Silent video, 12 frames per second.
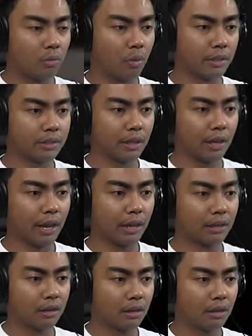What the
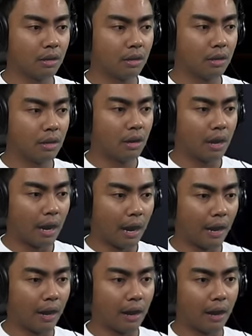heck?
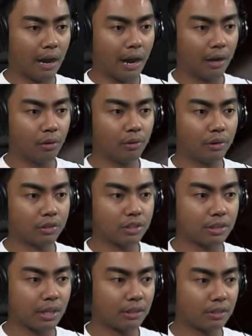I don't
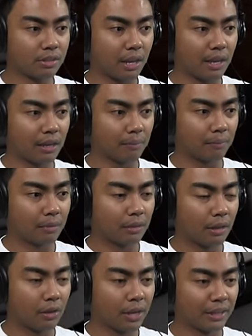understand this game.
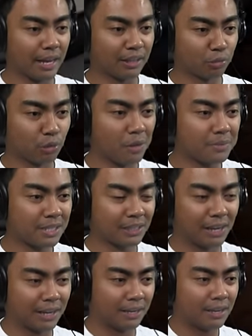Okay, now the room's
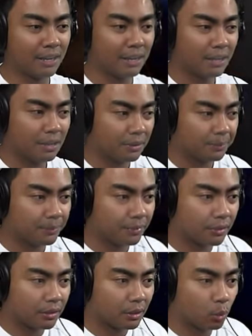clean.
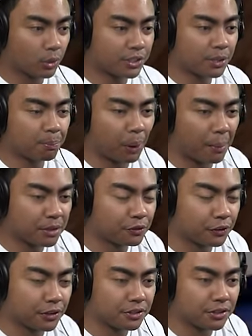What's the premise
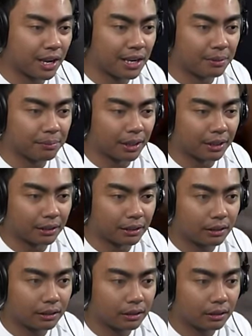for this game? Like,
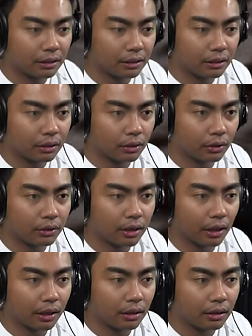
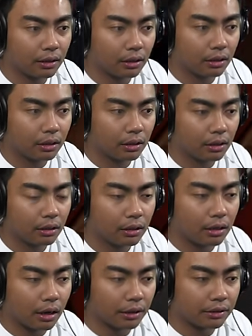okay.
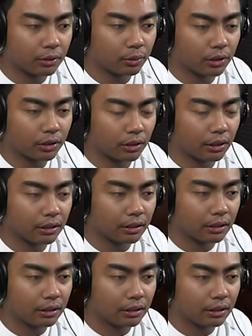I think we're good, right?